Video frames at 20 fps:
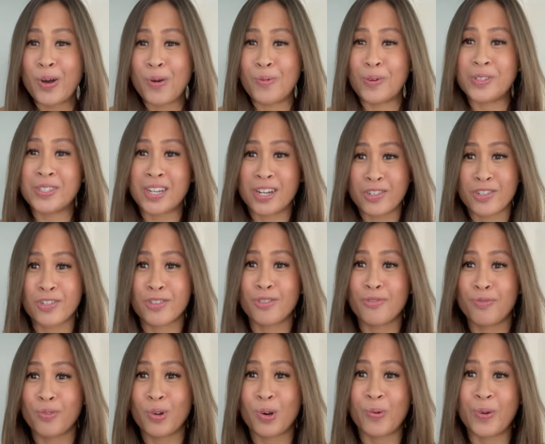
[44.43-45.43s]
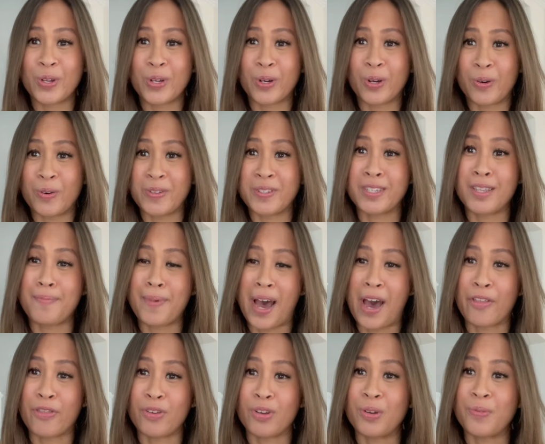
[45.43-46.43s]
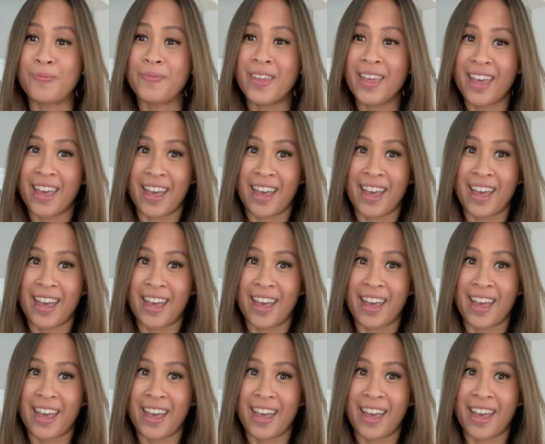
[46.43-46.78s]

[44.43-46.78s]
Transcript: will touch the floor when you're going to the bathroom.